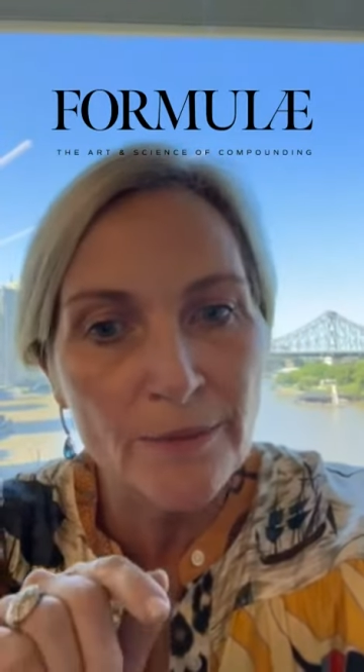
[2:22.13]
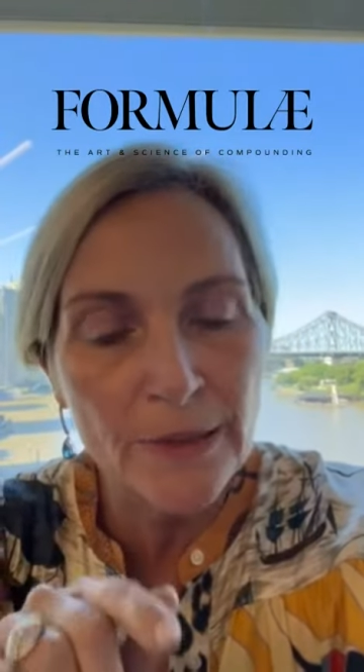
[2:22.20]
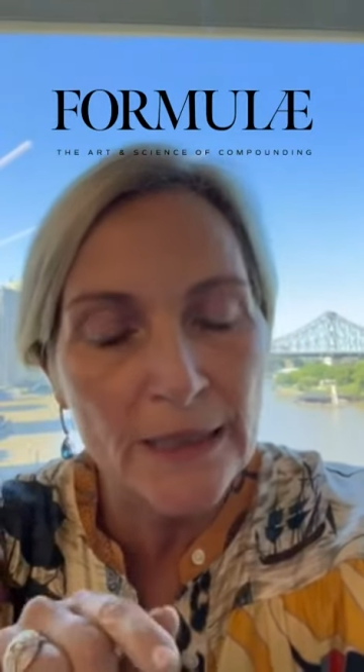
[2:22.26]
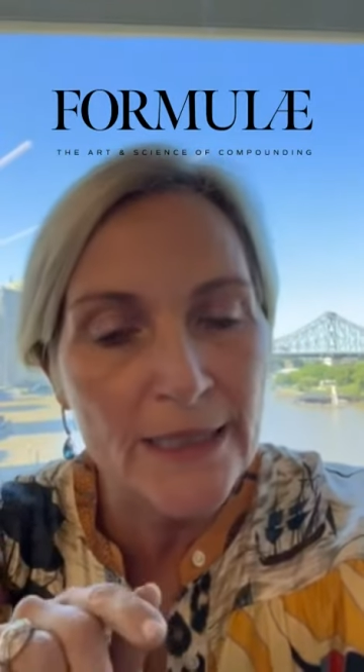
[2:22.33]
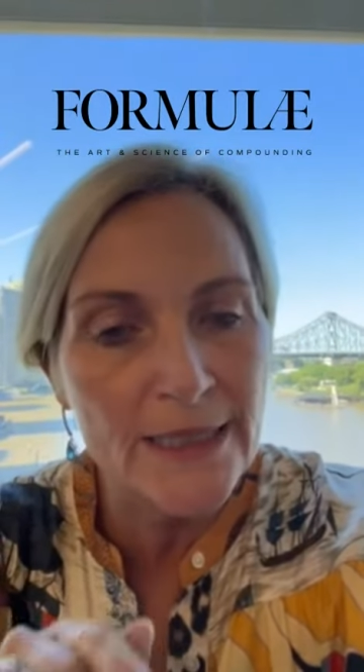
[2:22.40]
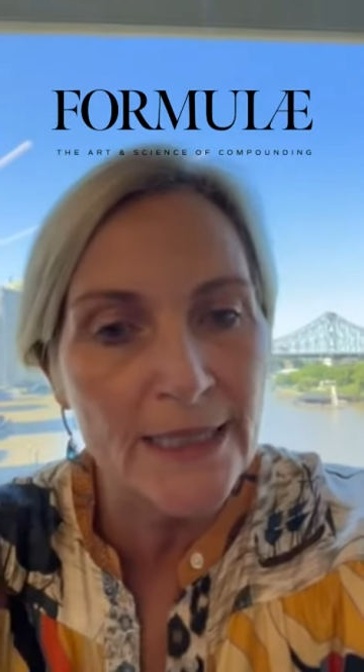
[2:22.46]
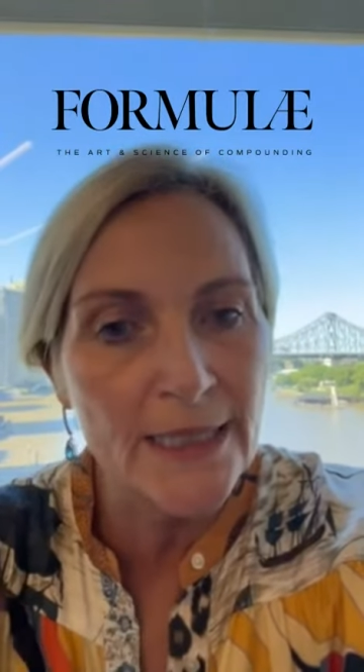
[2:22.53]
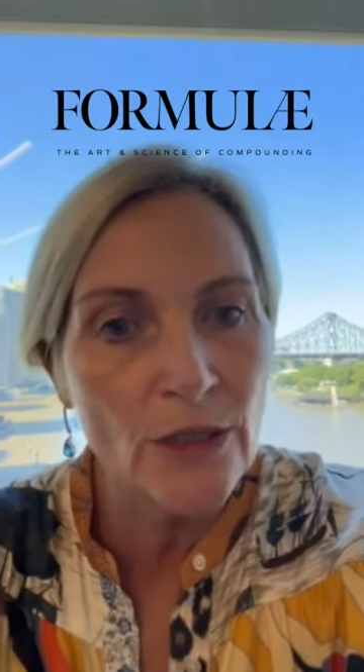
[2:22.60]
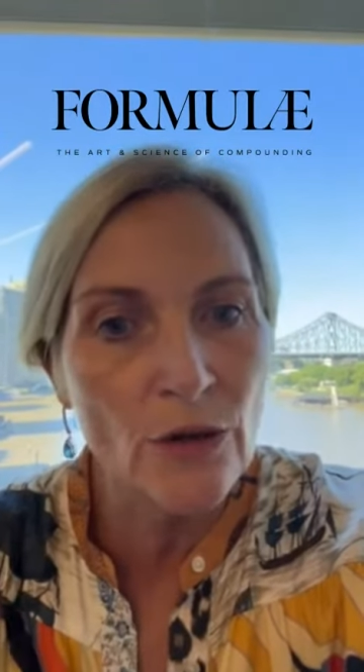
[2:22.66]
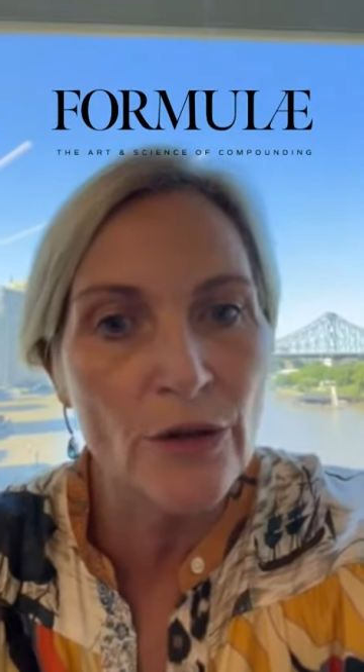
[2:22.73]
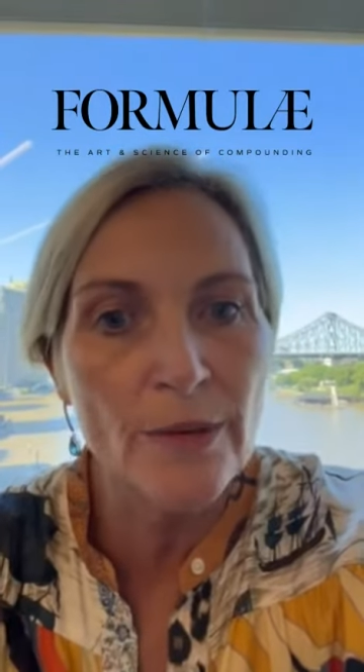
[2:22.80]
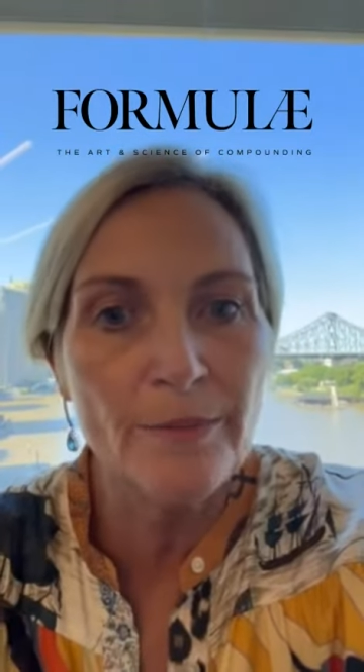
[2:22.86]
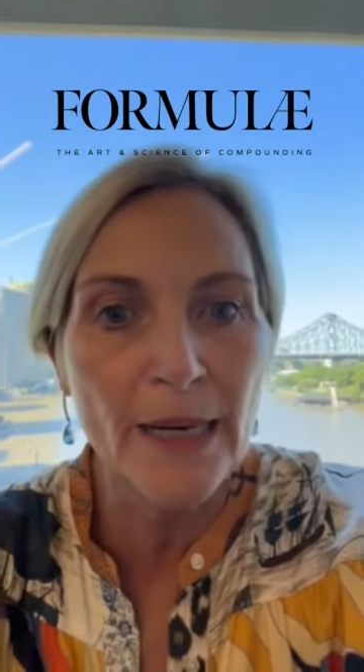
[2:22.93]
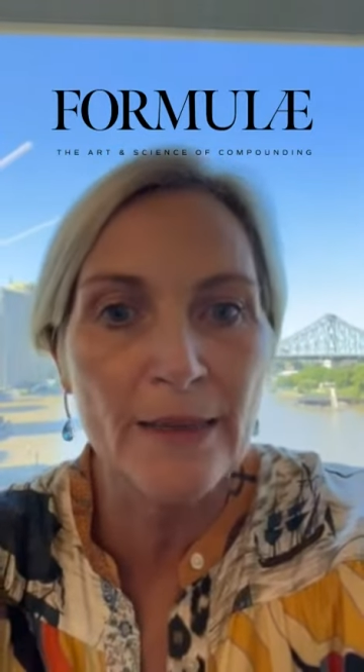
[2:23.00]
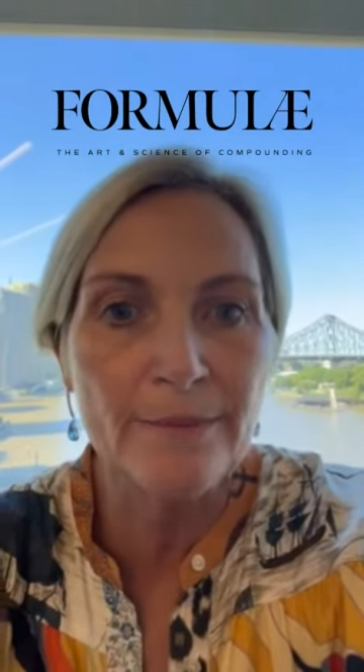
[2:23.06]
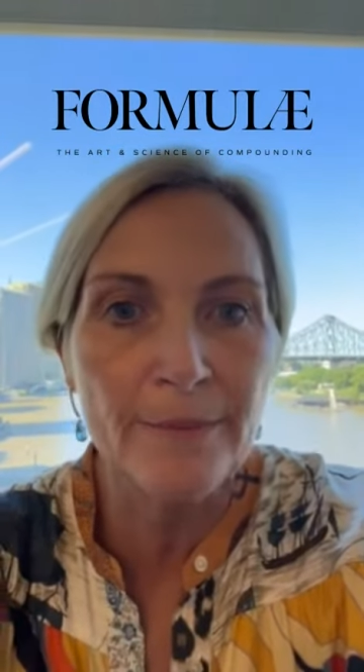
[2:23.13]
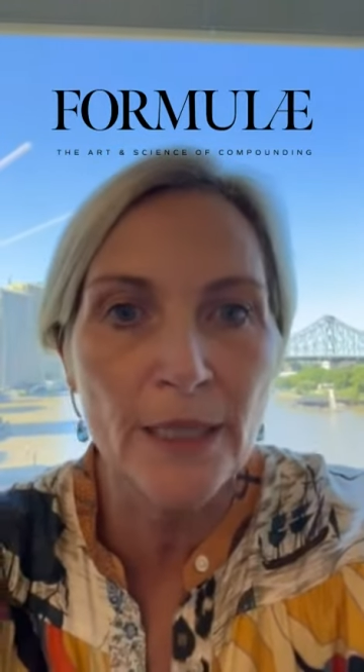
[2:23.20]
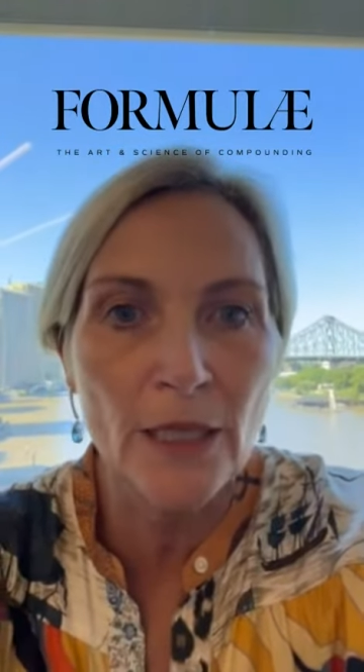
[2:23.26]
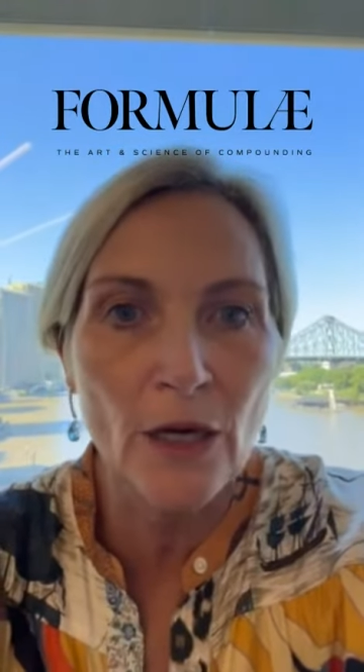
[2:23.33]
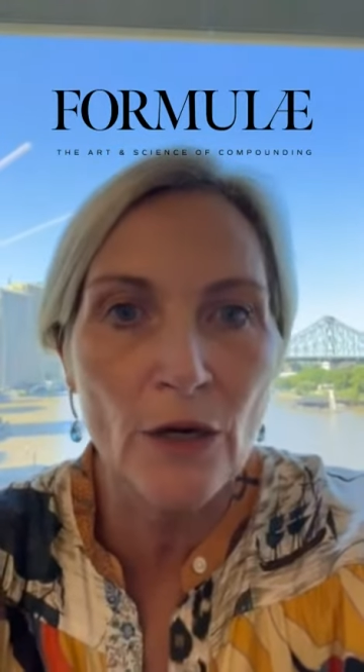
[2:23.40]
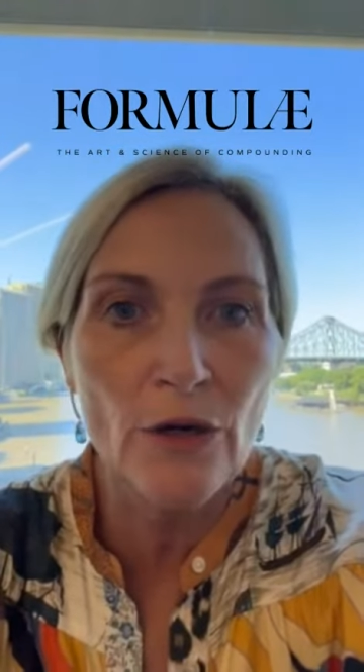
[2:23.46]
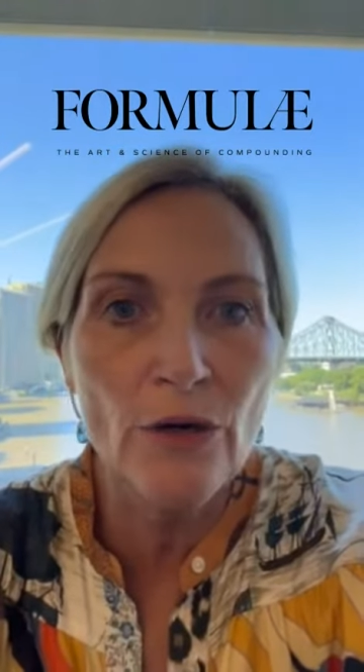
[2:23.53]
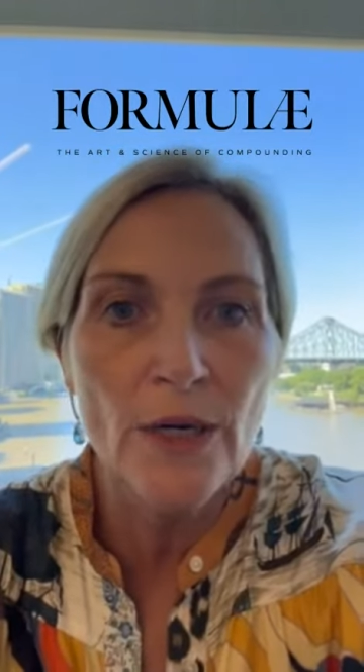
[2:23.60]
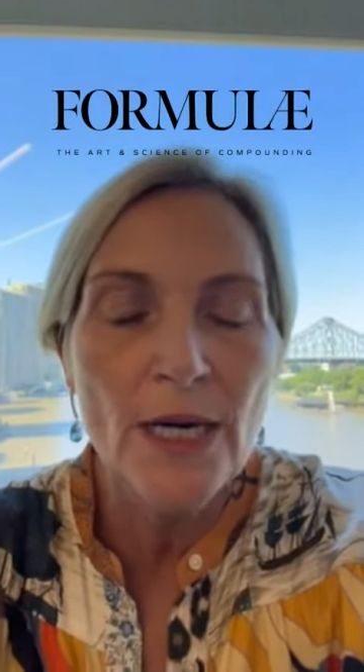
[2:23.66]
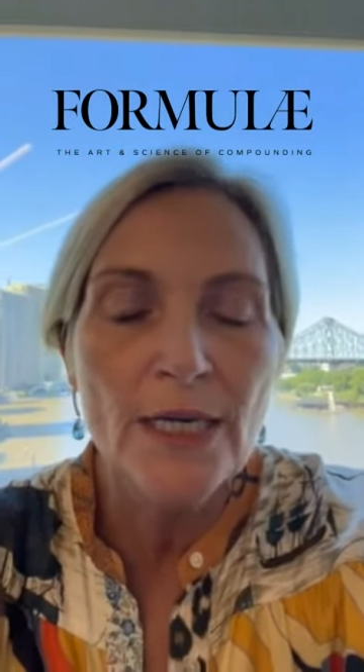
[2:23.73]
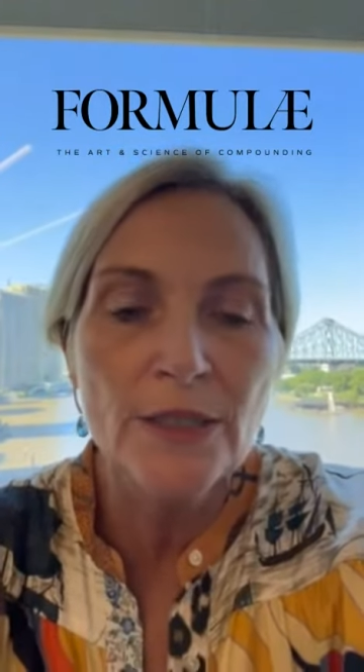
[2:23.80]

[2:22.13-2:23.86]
please click on the button below